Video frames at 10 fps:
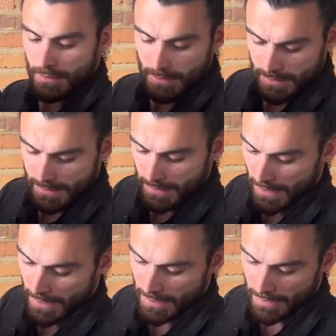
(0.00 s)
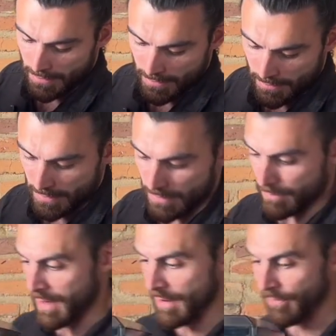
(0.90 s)
This guy,
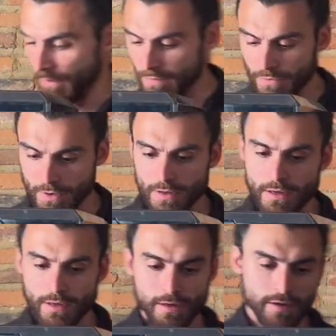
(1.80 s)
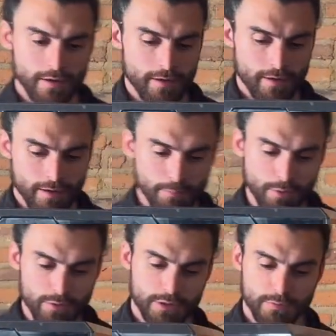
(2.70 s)
my favorite and
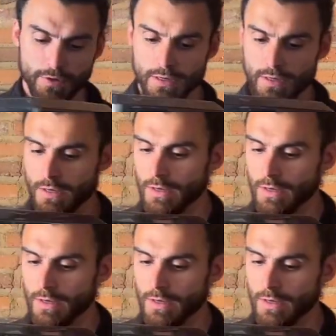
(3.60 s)
most fun,